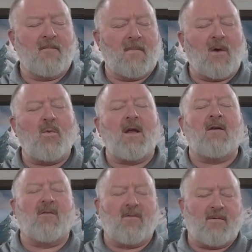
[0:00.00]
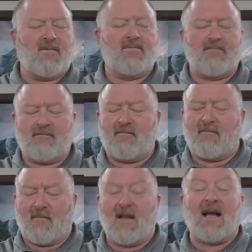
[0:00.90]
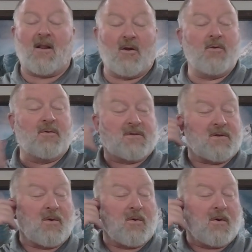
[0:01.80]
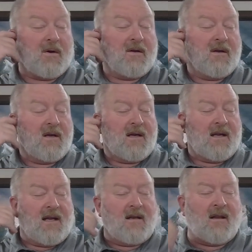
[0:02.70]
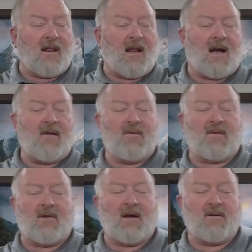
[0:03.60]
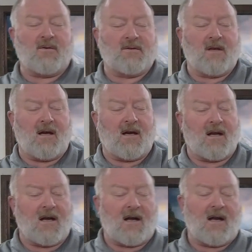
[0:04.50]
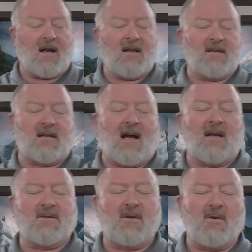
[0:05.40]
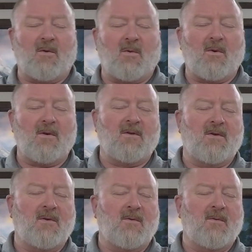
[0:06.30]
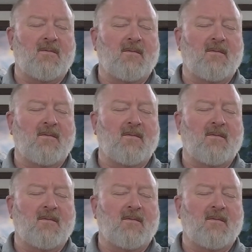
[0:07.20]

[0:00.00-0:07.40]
that we have let loose, Lord, into the lives of others, God. I, I just ask you, Lord, to